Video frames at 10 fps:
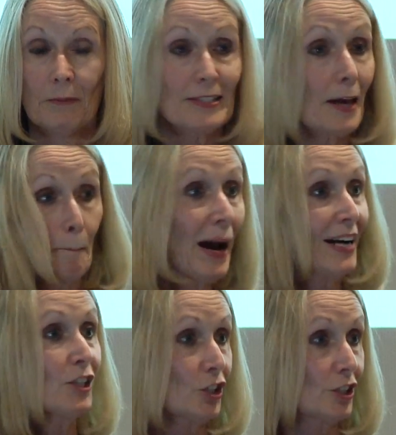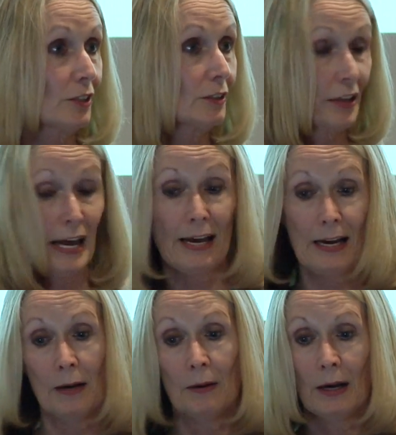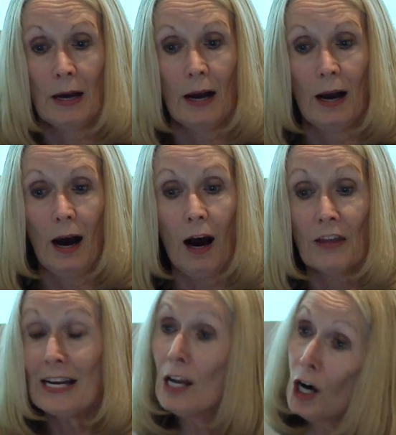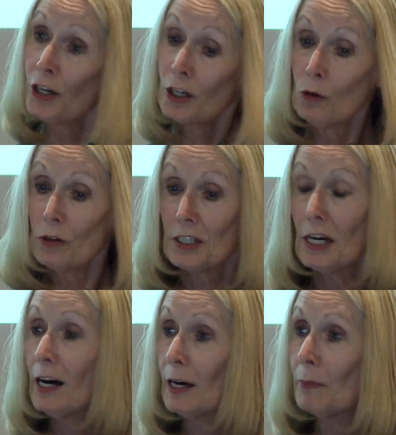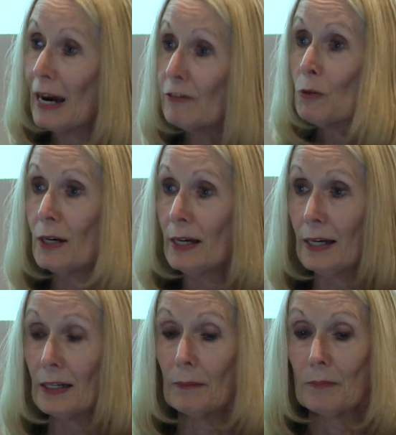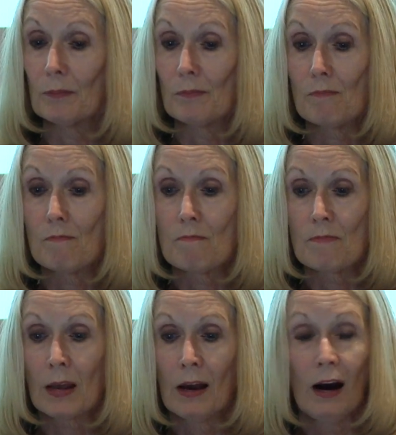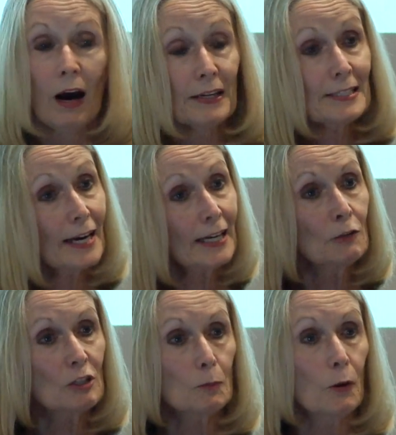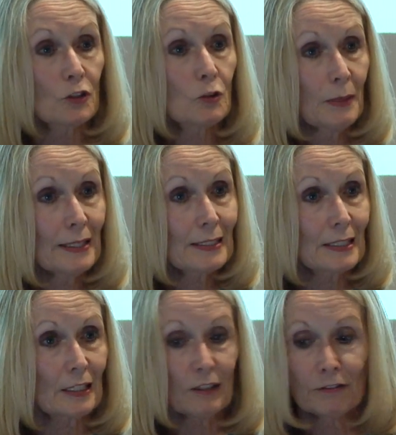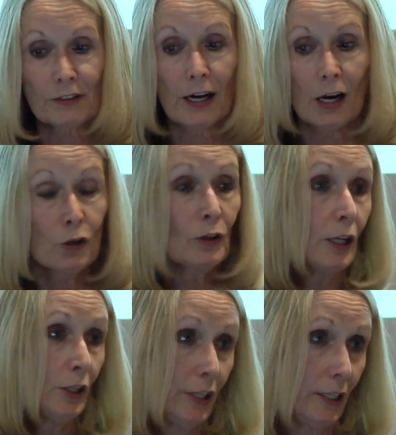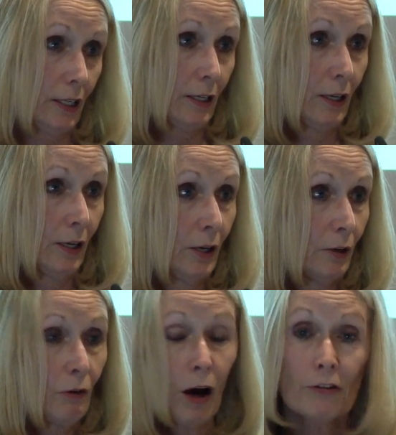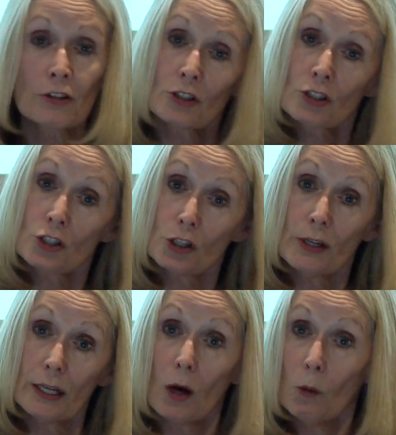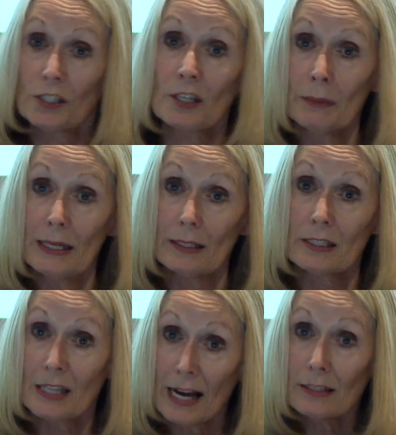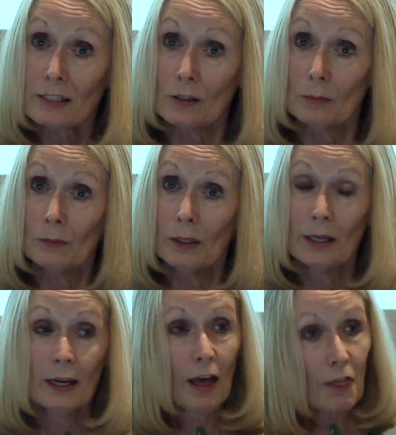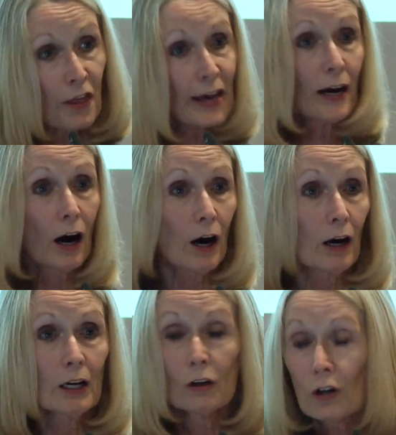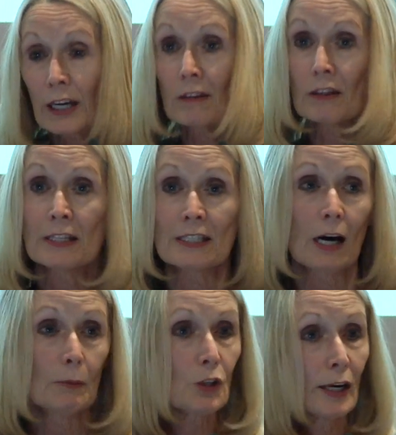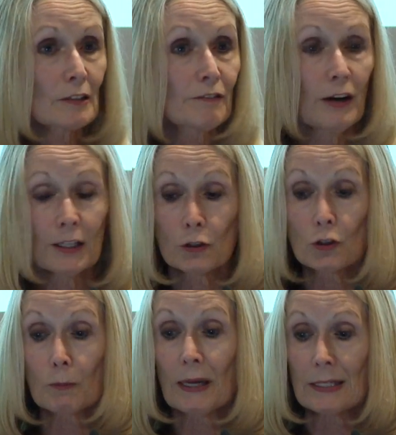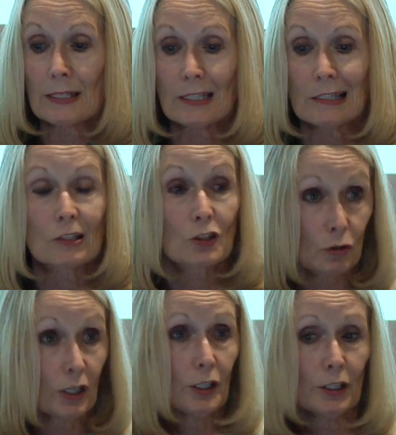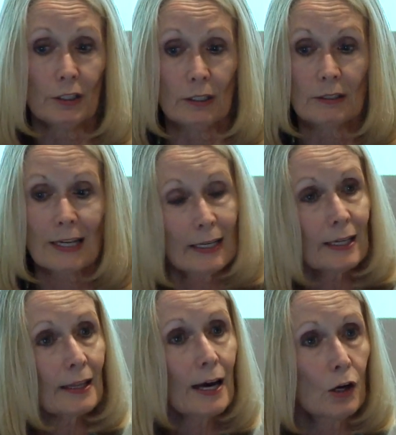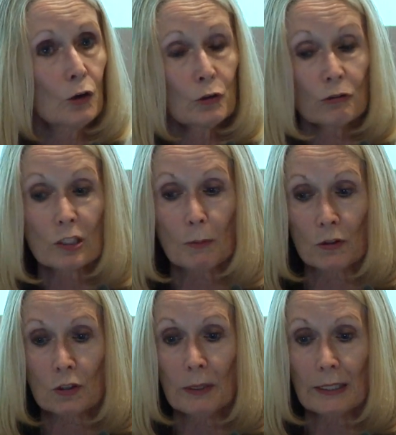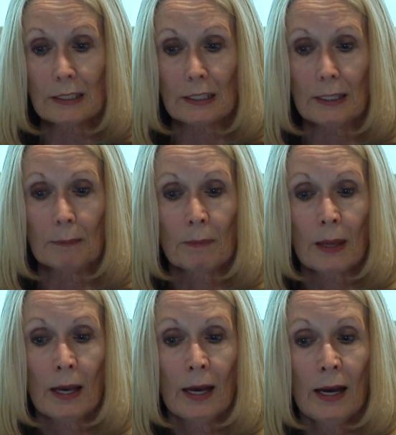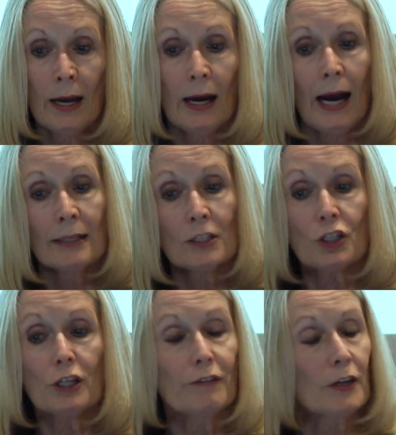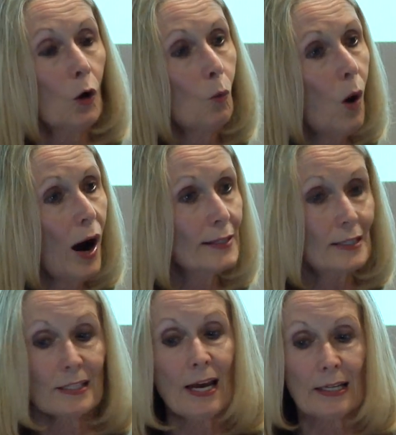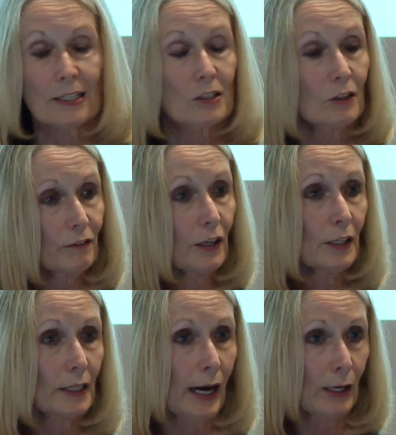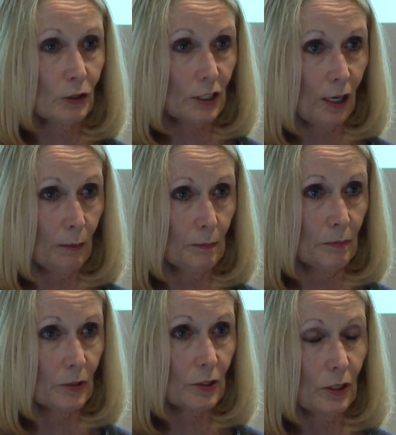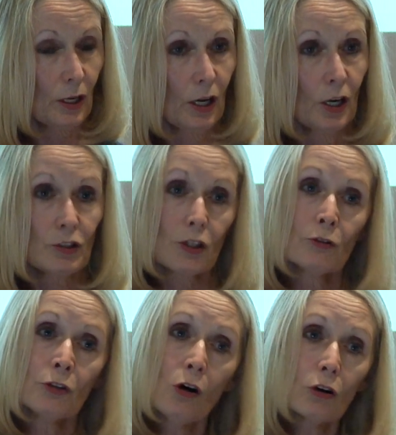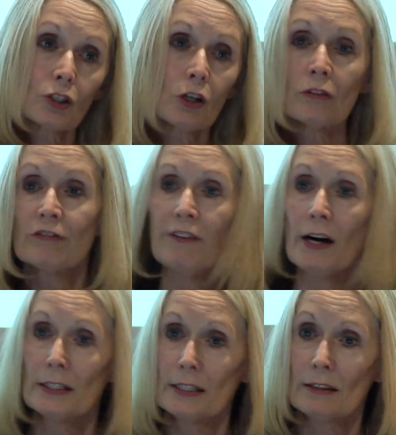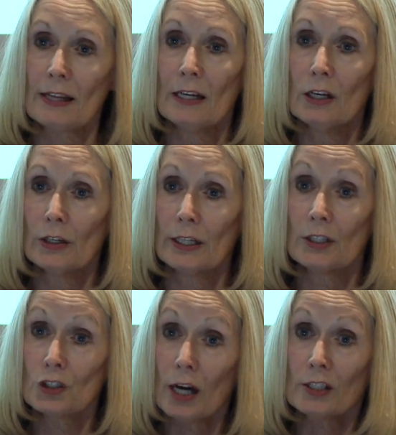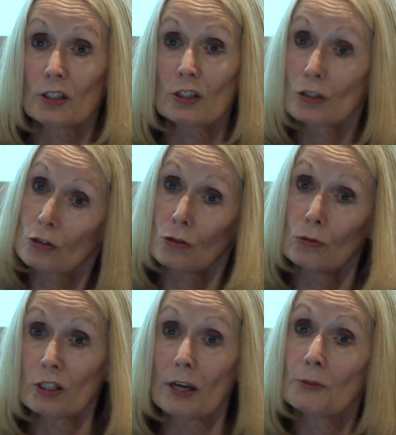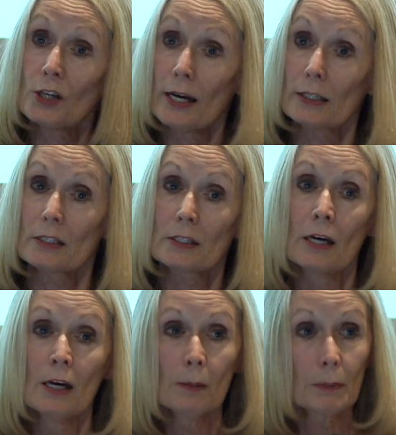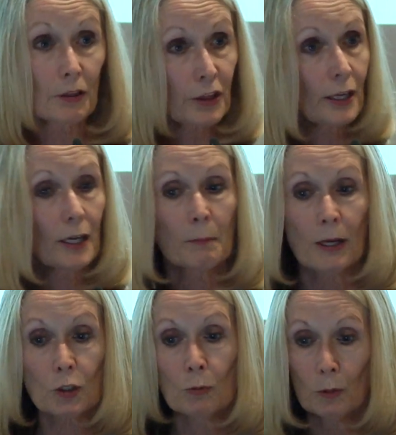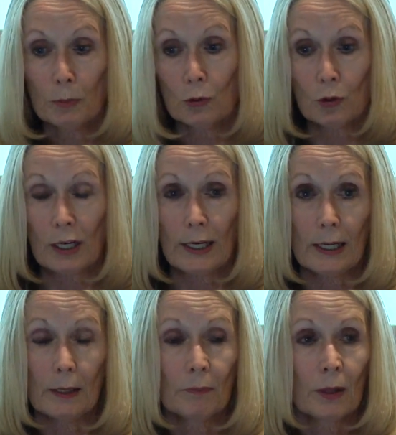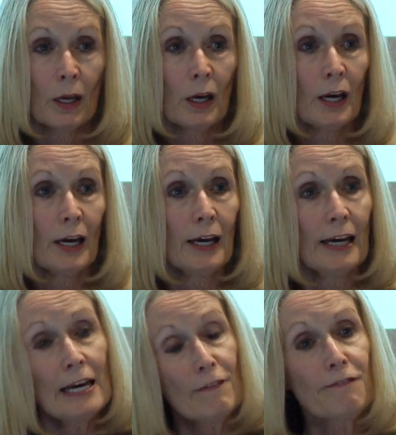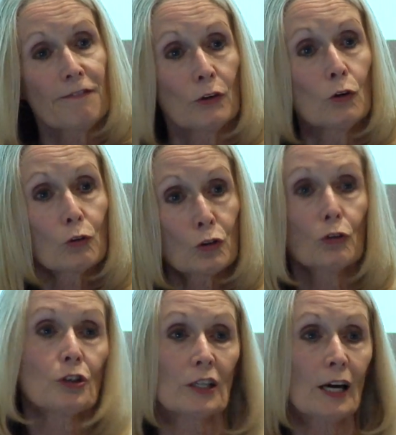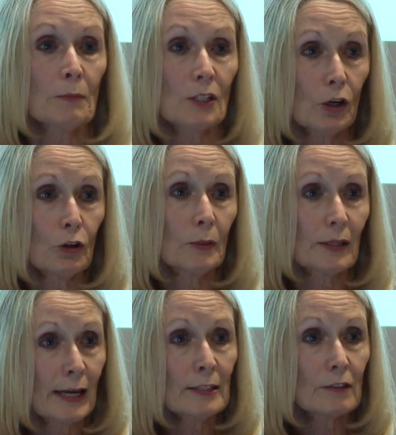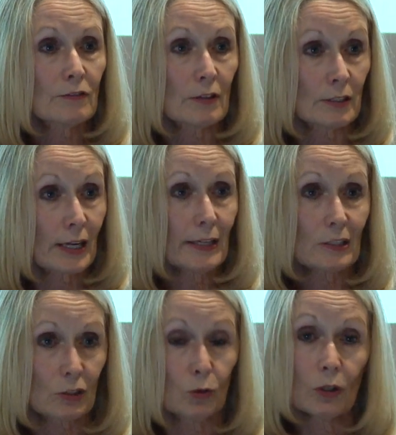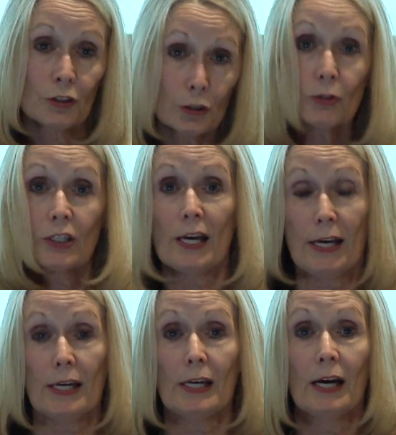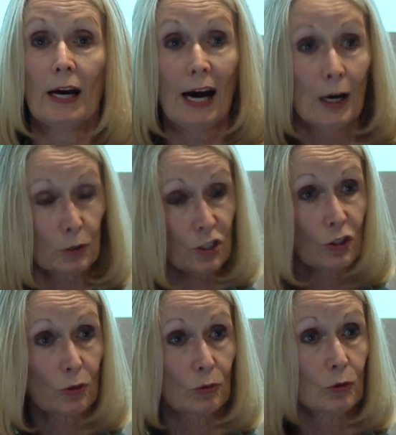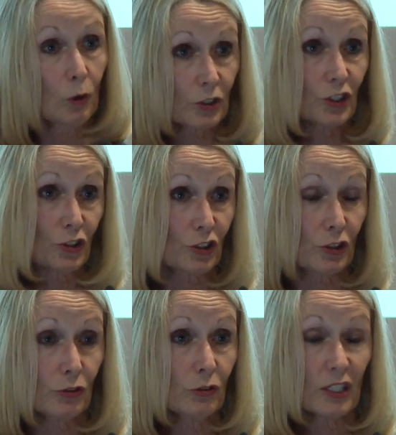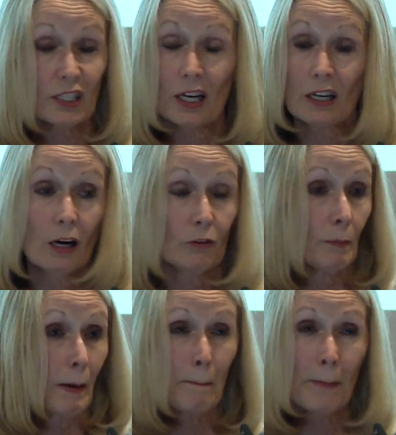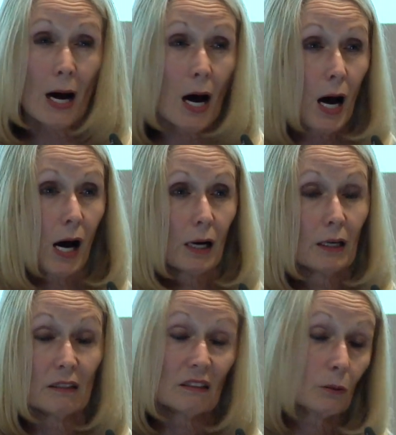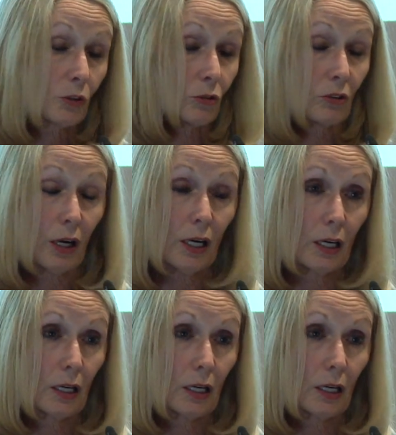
Is there passion there? Are they learning all the time, everywhere? Are they taking responsibility for their own learning? Rather than just doing what somebody else tells them, they are looking things up, trying to find new spaces to learn, taking their own responsibility, and achieving a wider set of learning outcomes. So not confining their learning just to school subjects, but thinking much more broadly. If your daughter comes home at the end of the day at school and you say, "How was school? What did you do?" And they say, "I can't remember. It was all right."